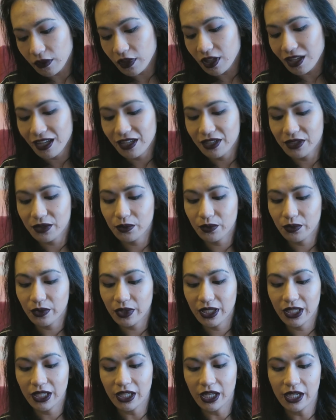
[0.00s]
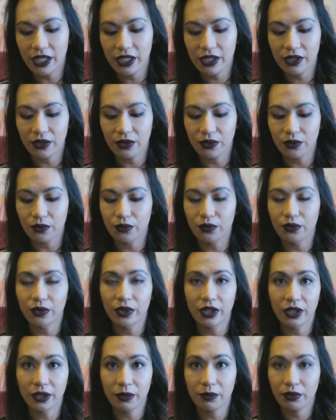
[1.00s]
It's really nice. It's
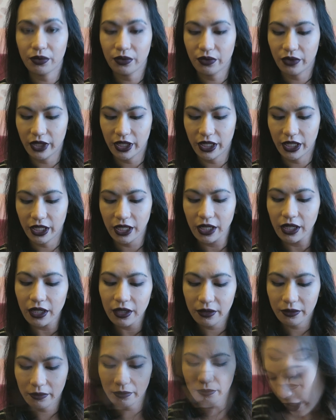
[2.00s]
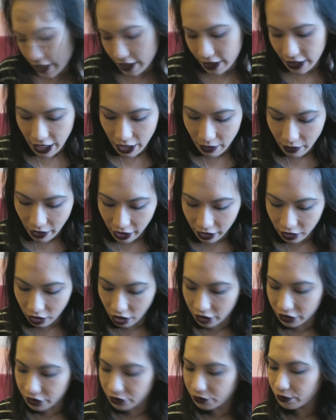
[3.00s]
really pretty. Now I
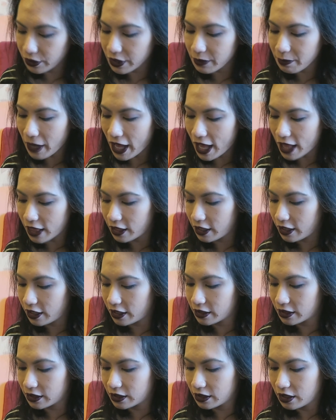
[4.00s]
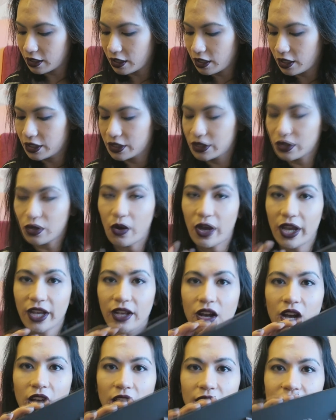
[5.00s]
got 3 palettes. So I
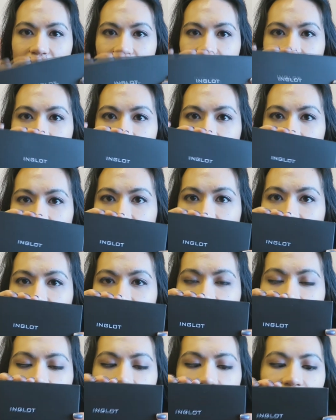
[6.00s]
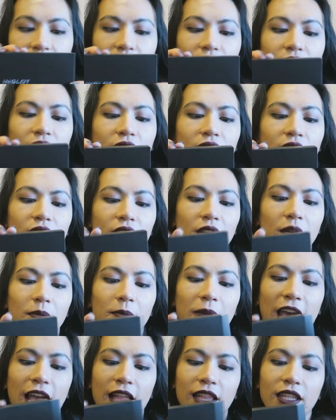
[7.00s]
got the 10
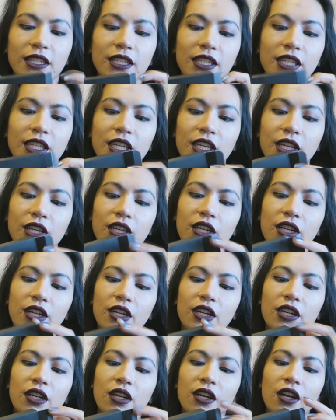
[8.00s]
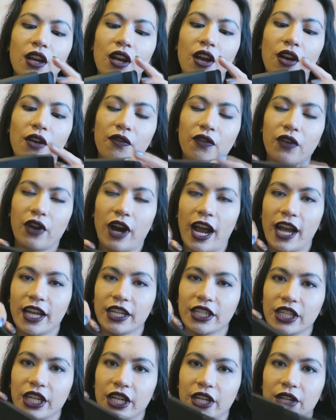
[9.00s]
palette here for
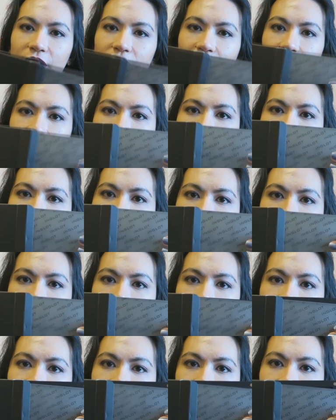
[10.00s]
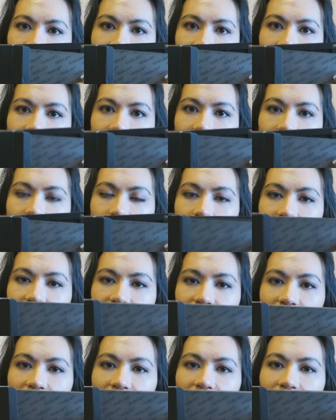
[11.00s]
eyeshadows, lipsticks,
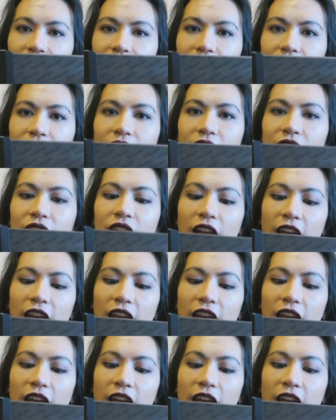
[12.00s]
whichever.